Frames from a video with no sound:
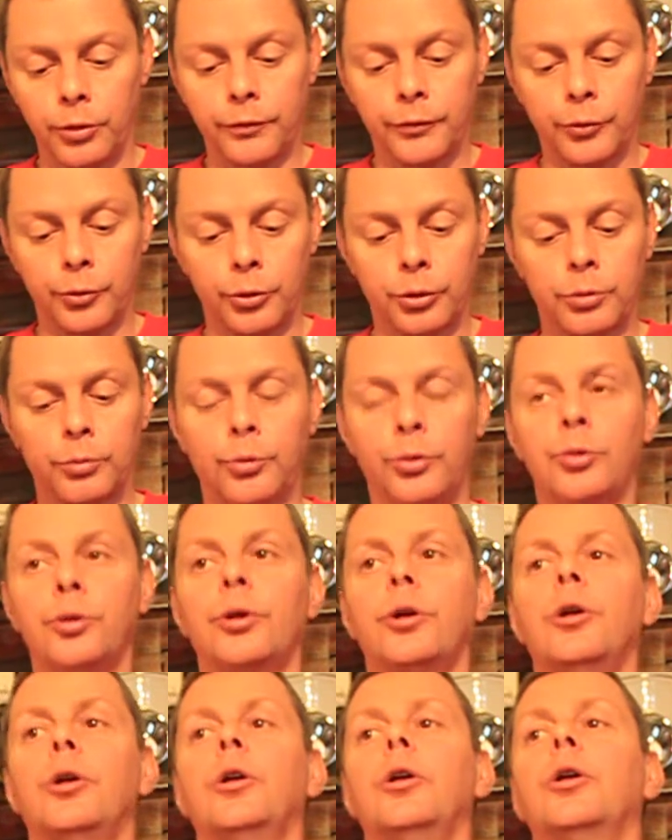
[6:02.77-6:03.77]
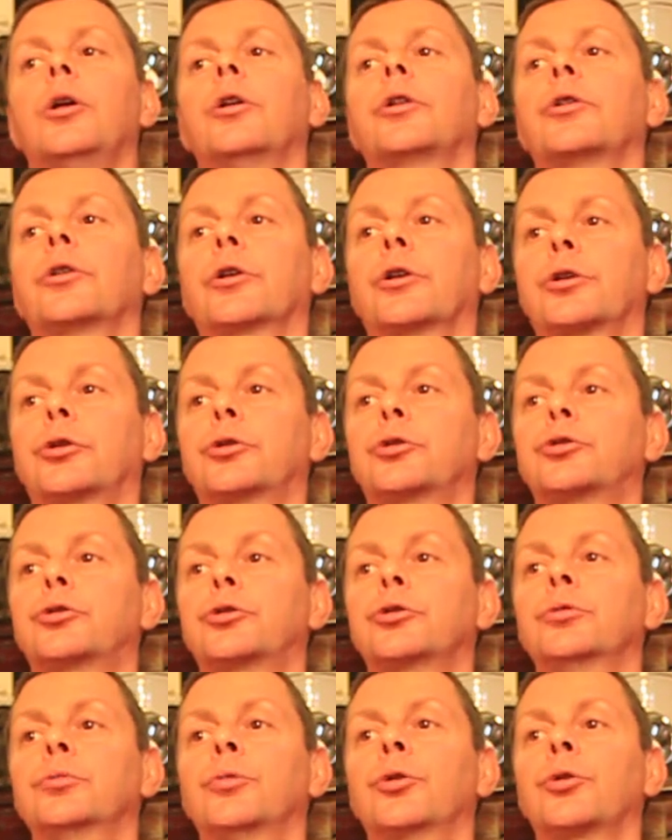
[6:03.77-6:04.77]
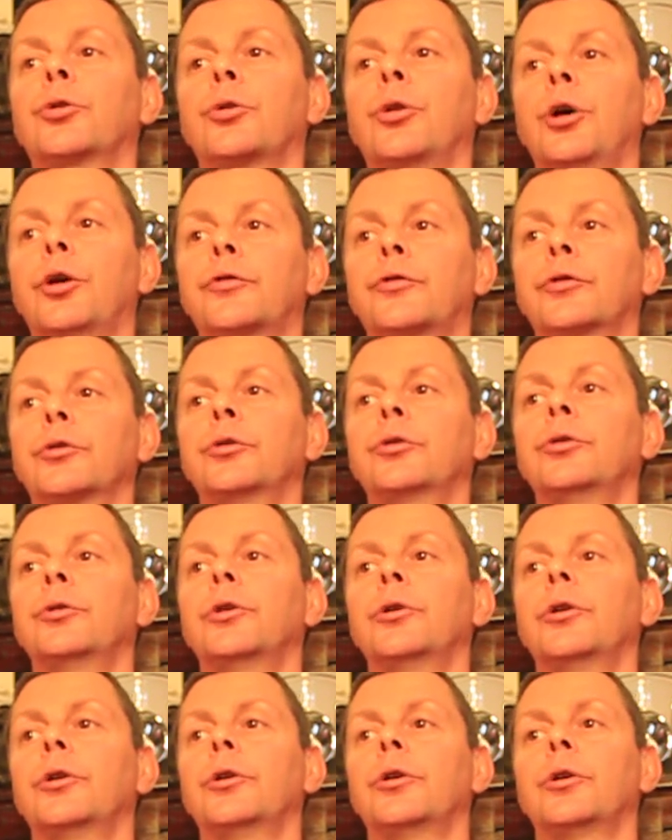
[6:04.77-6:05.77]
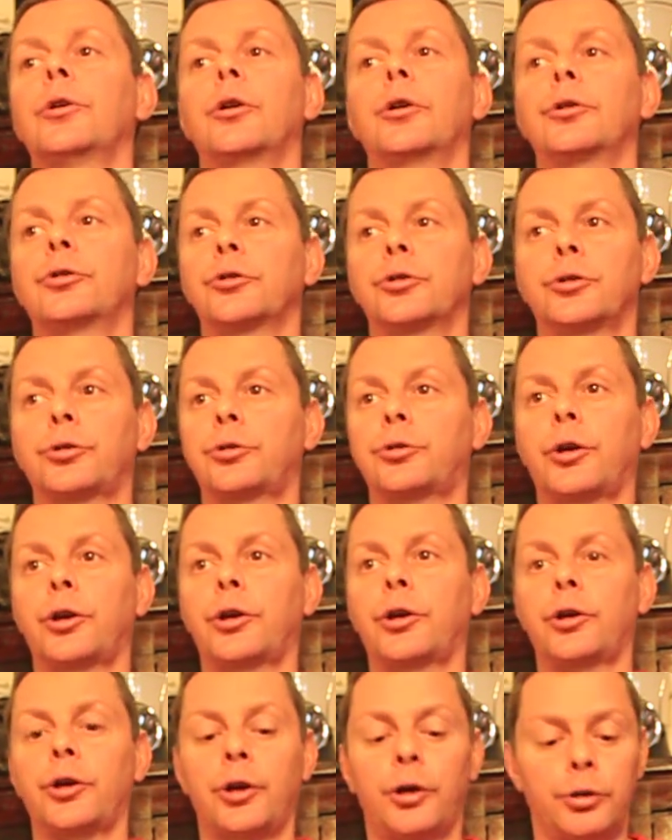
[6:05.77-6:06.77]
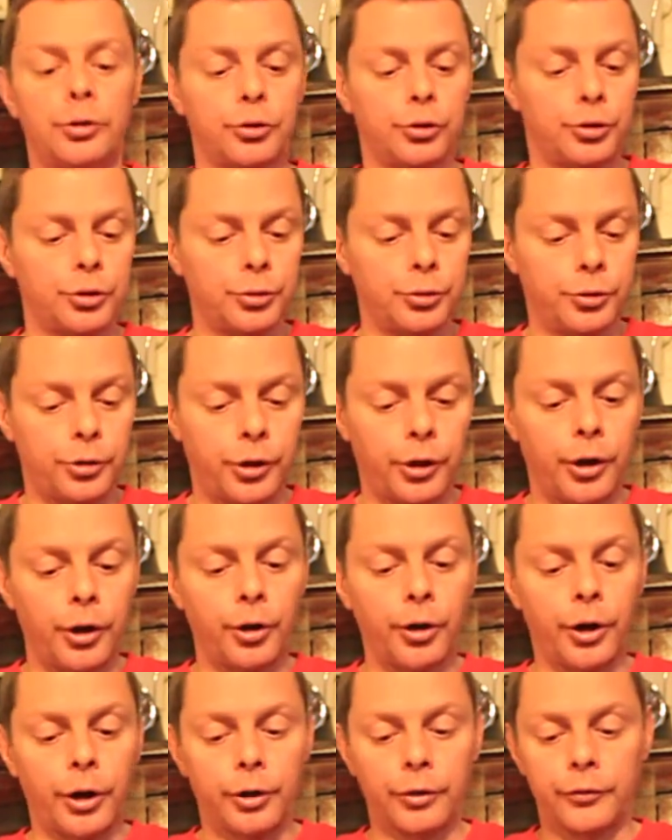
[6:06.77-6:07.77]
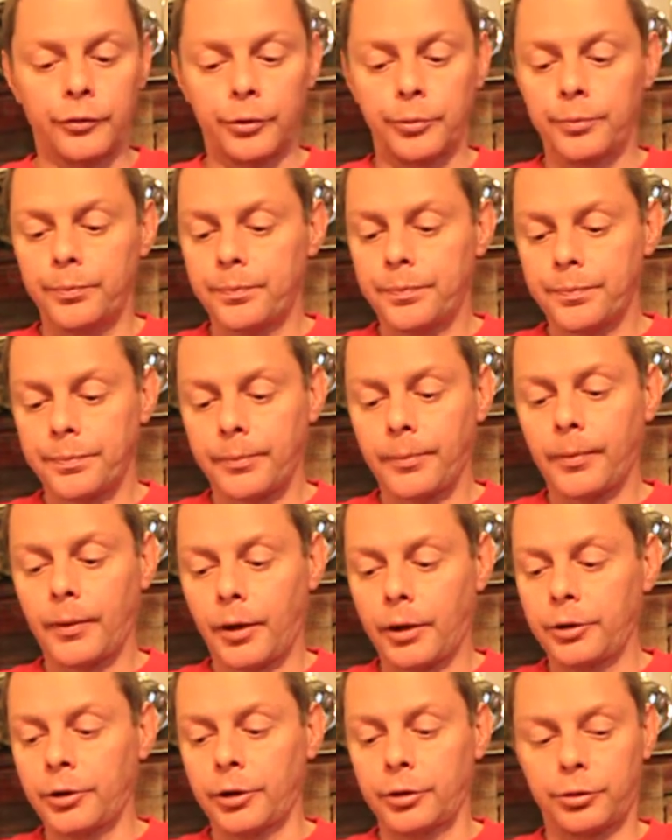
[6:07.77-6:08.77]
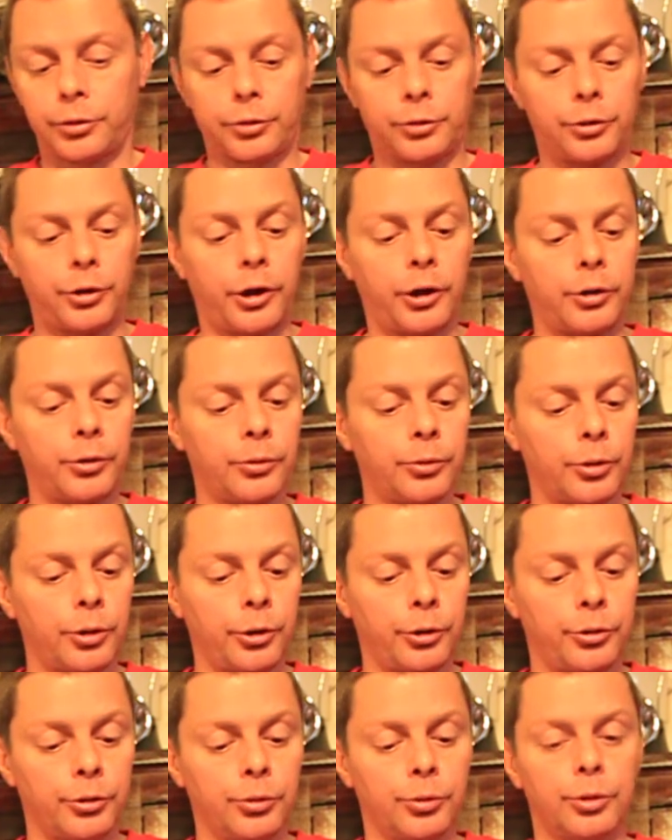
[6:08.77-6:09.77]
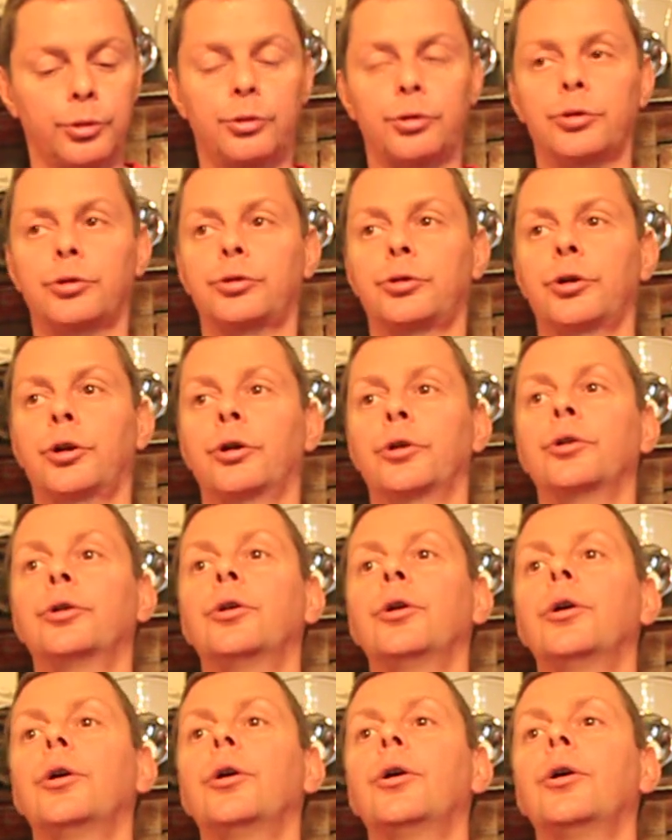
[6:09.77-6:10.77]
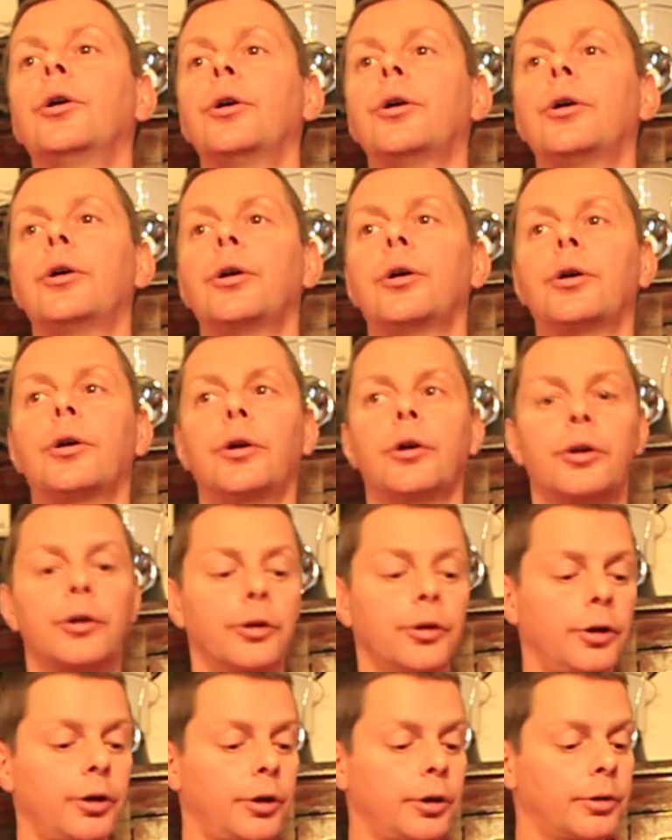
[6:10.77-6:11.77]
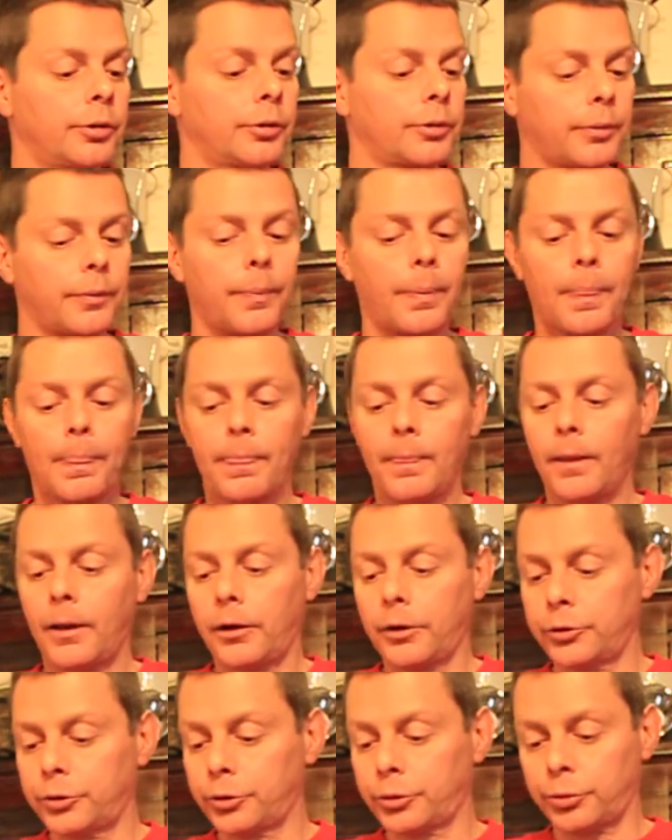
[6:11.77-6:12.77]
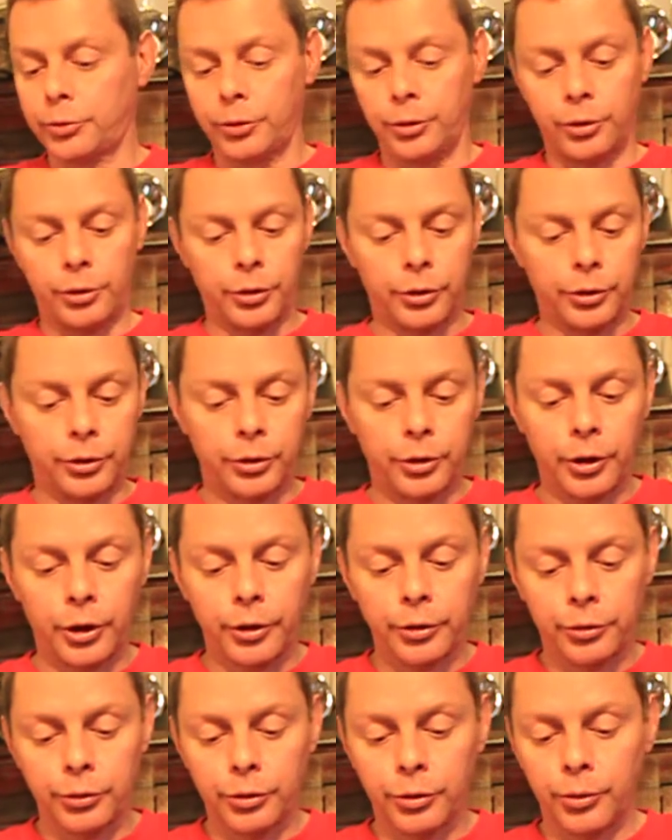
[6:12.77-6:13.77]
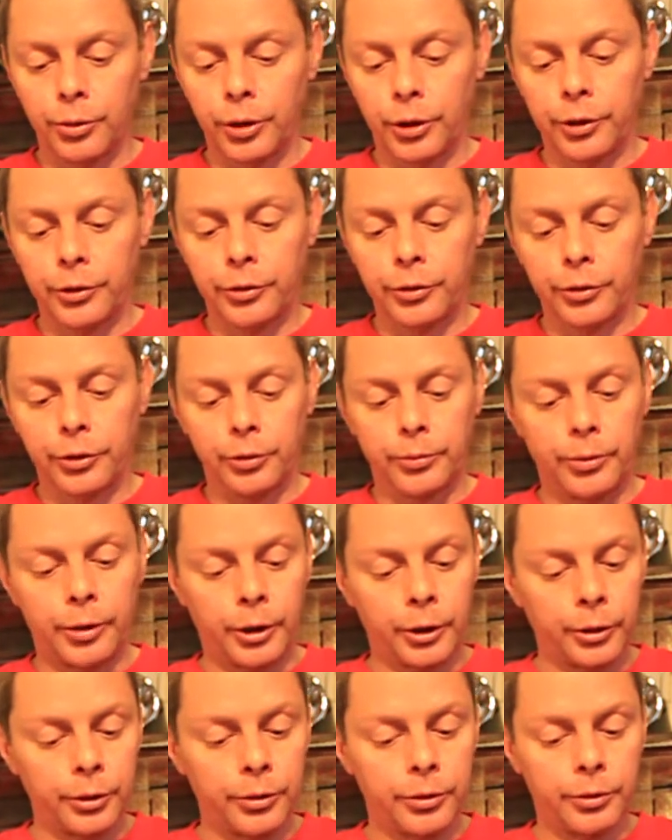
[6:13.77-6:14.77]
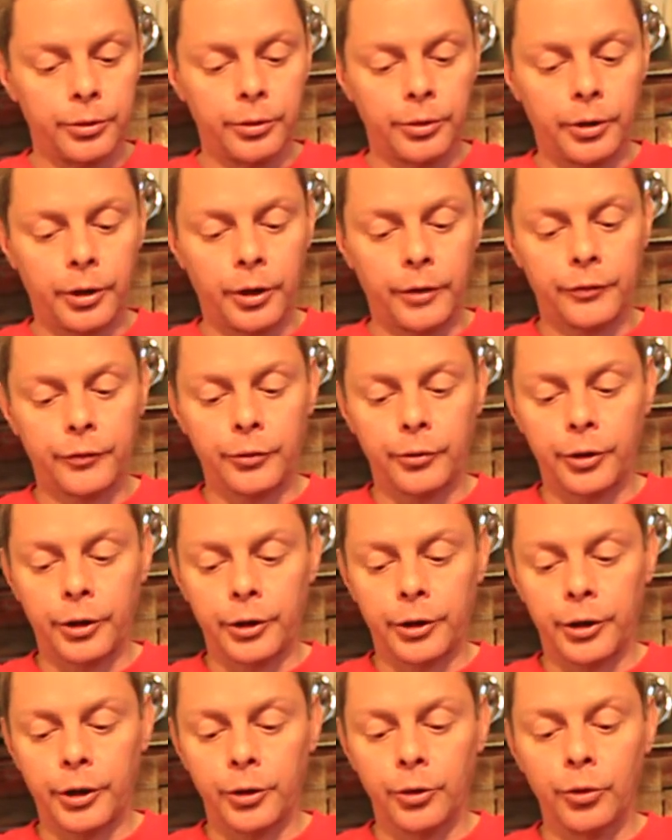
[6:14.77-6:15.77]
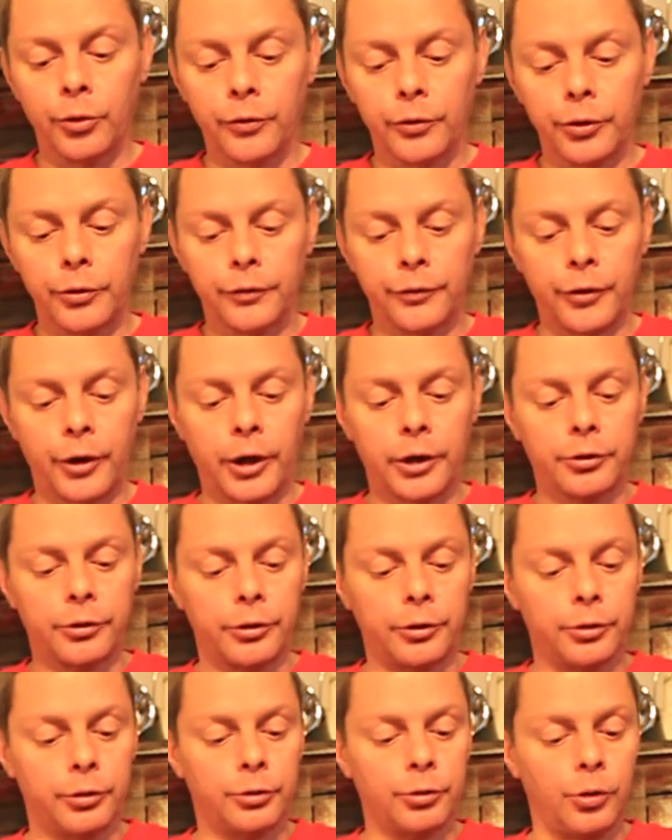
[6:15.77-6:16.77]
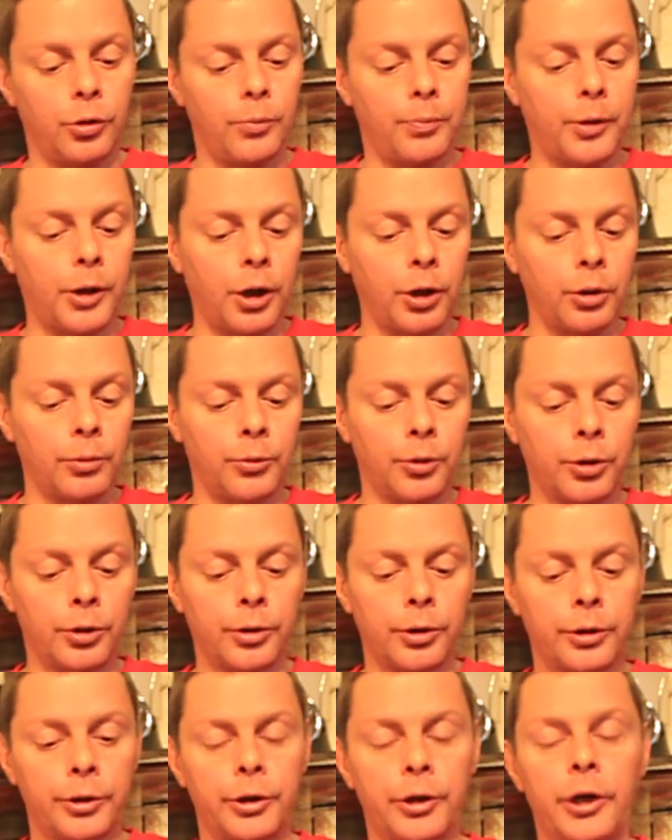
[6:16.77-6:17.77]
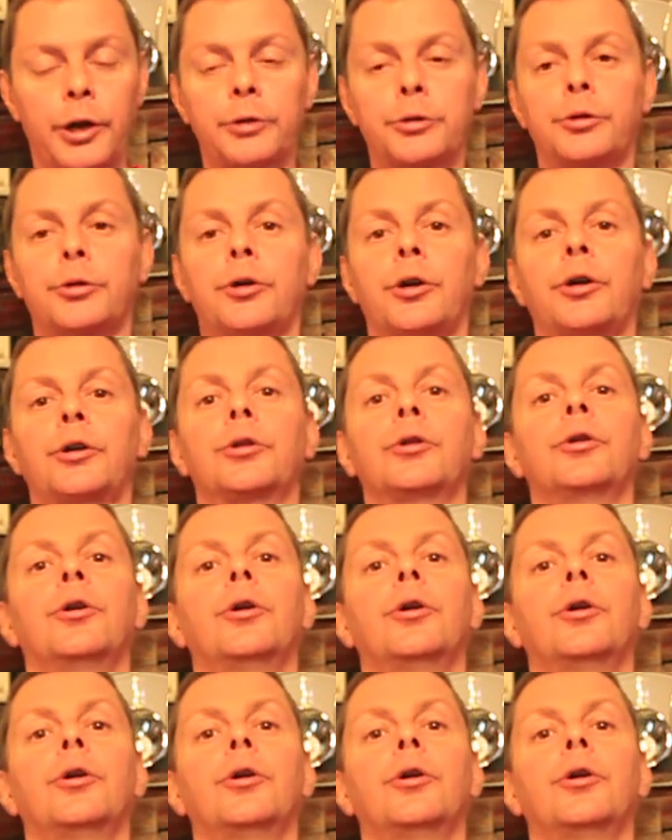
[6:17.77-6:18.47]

affordable, that I could shoot more often, and just take it out and shoot the hell out of it. And that's exactly what I do with this gun. And I just want to let you guys know what I think about it. And after I got over the fact that it's all polymer on the outside,